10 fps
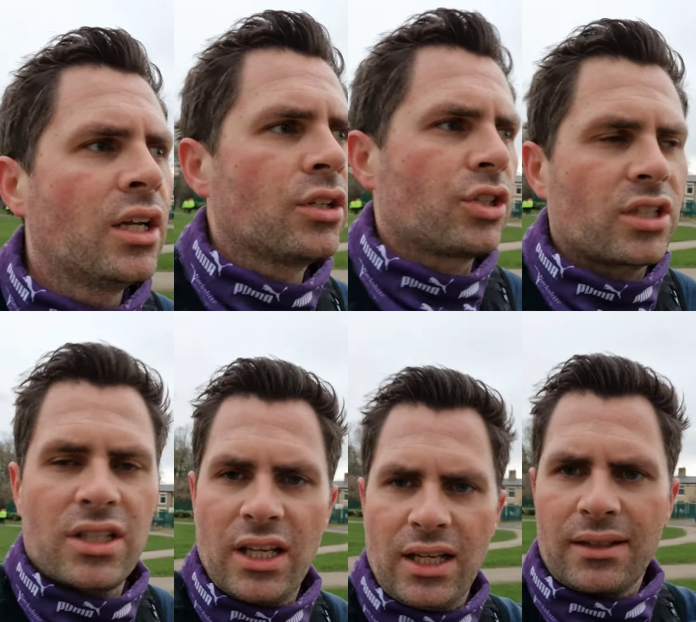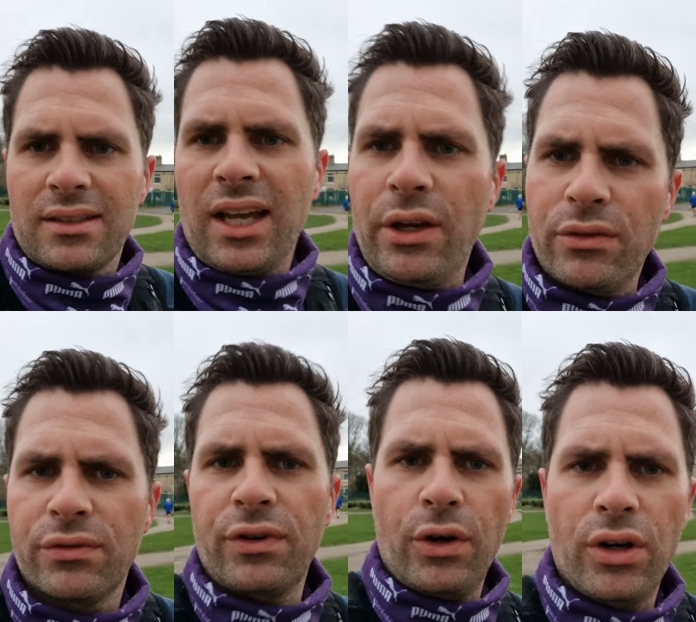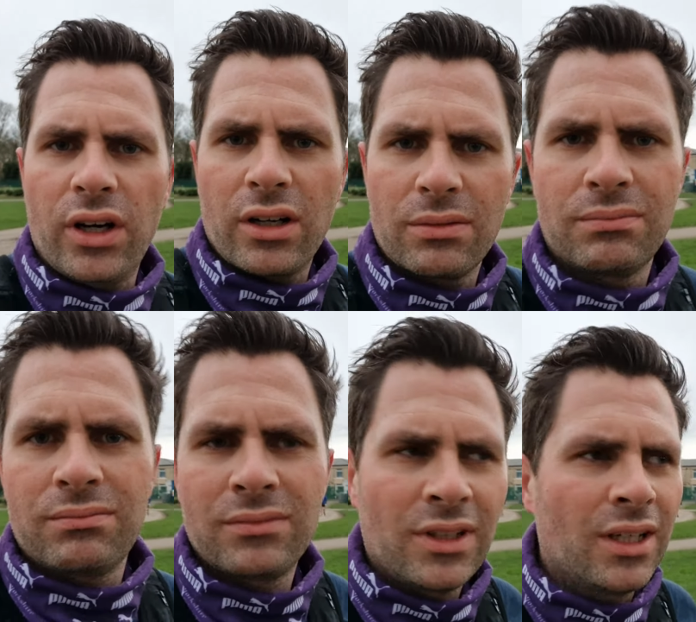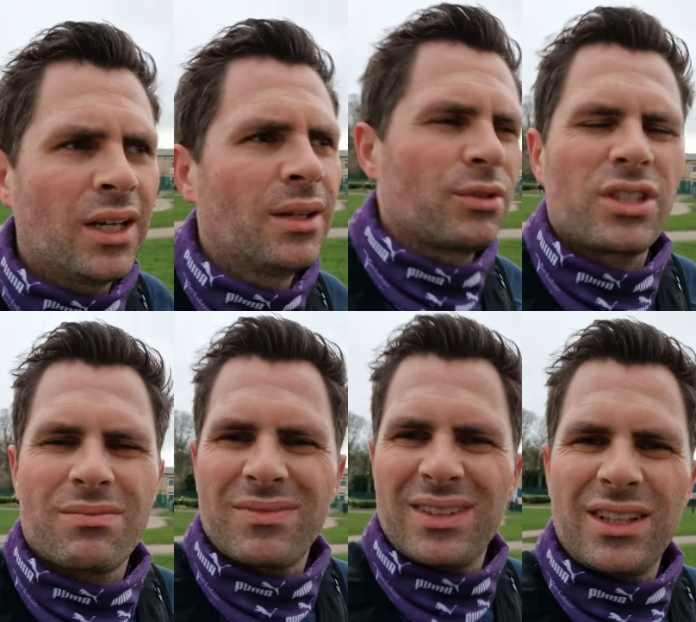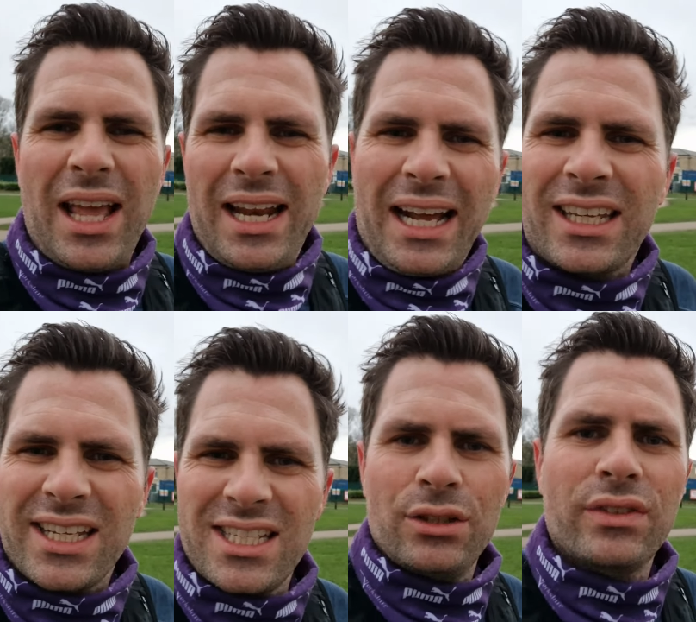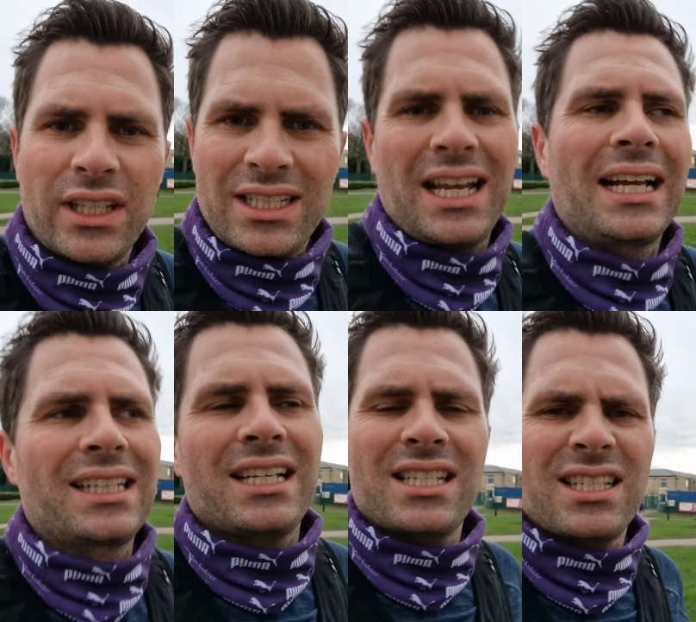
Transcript: just to account for just inaccuracy over the exact distance.